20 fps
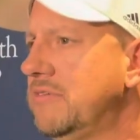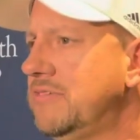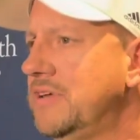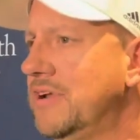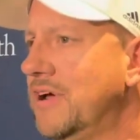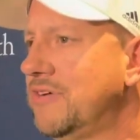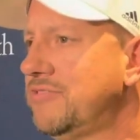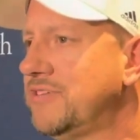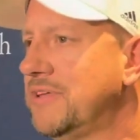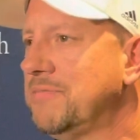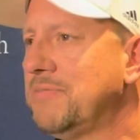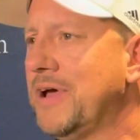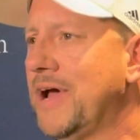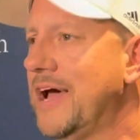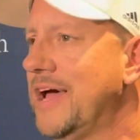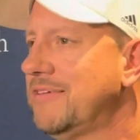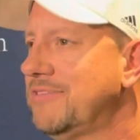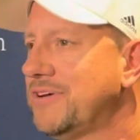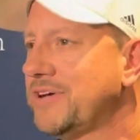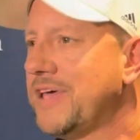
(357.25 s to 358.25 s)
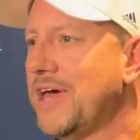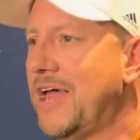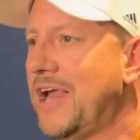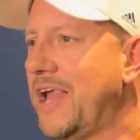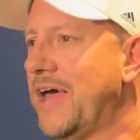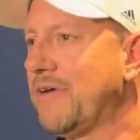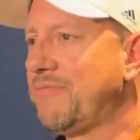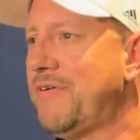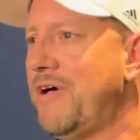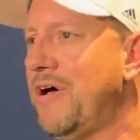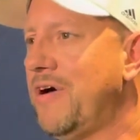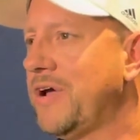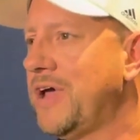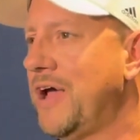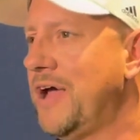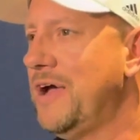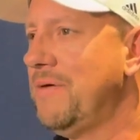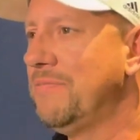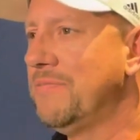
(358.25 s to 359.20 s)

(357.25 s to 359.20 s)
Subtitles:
You know, some guys look at it like fall camp,